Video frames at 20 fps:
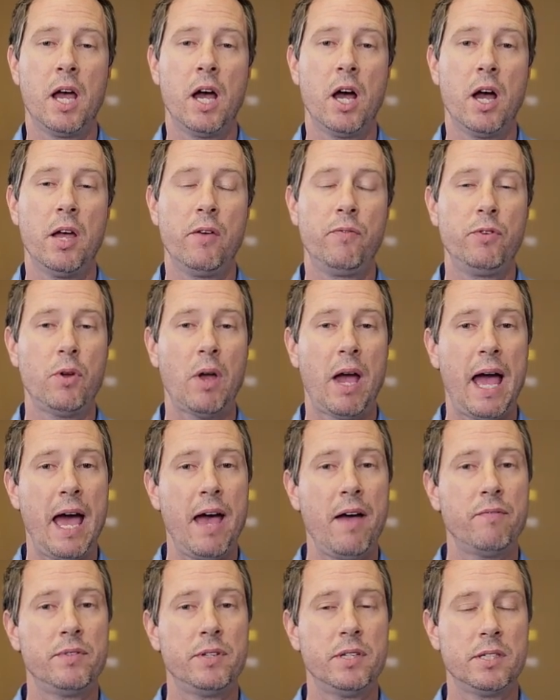if you
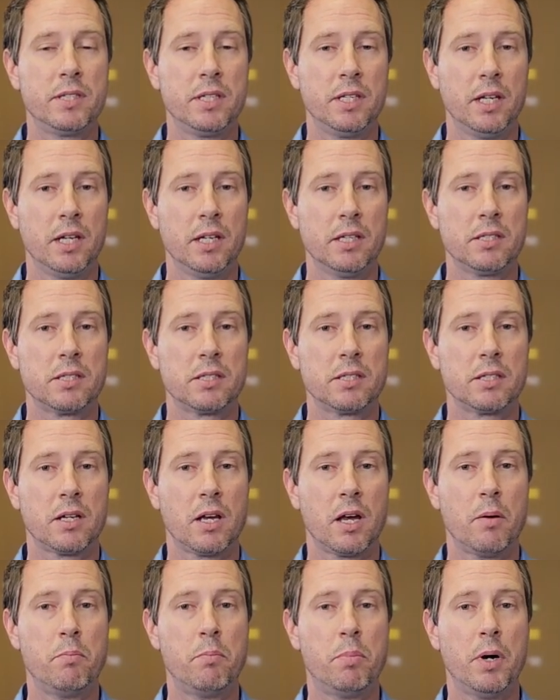have dizziness,
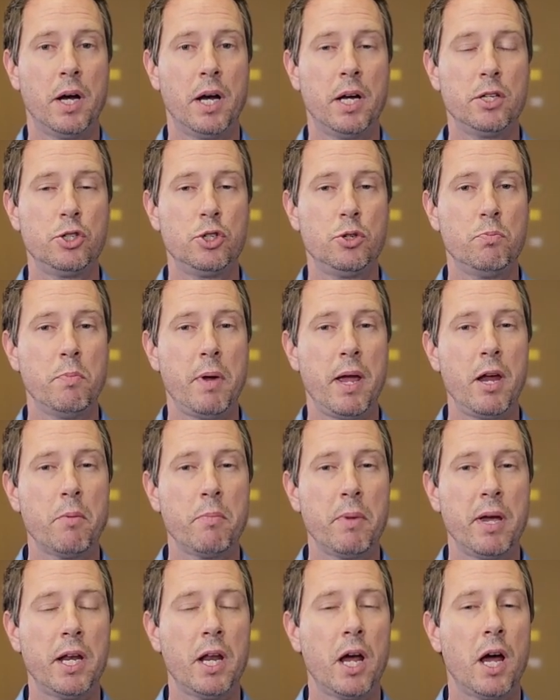but you may or
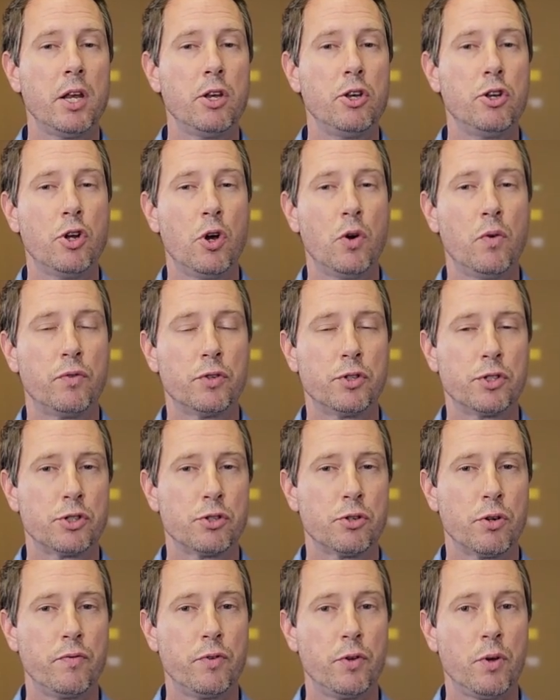may not know for sure
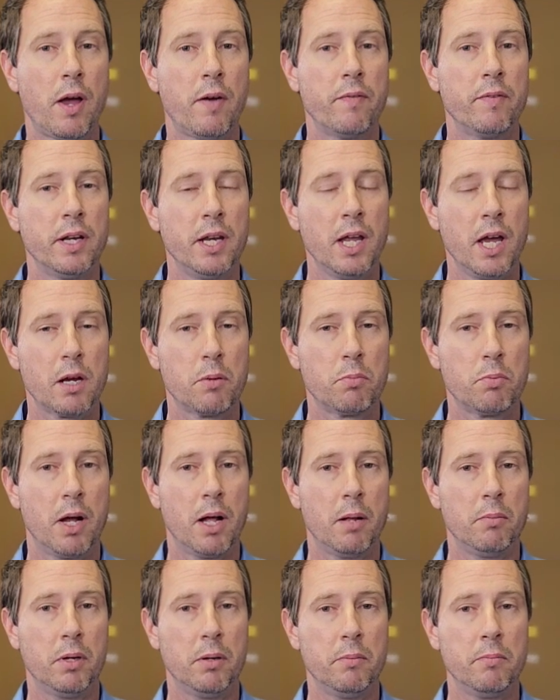if you have a neck
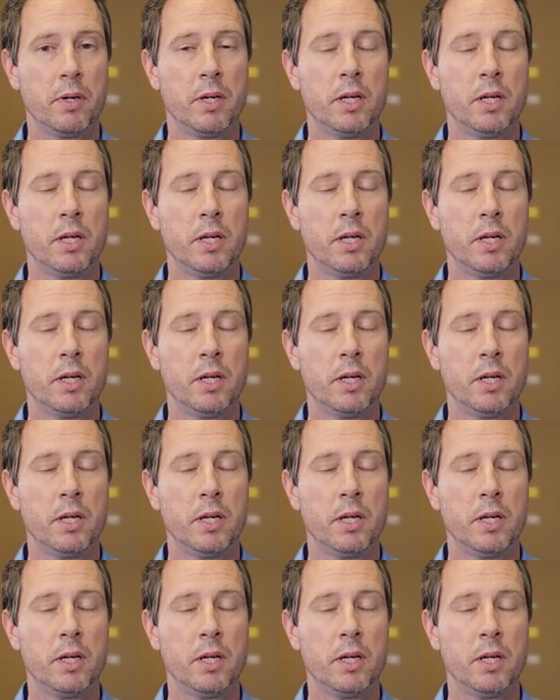problem,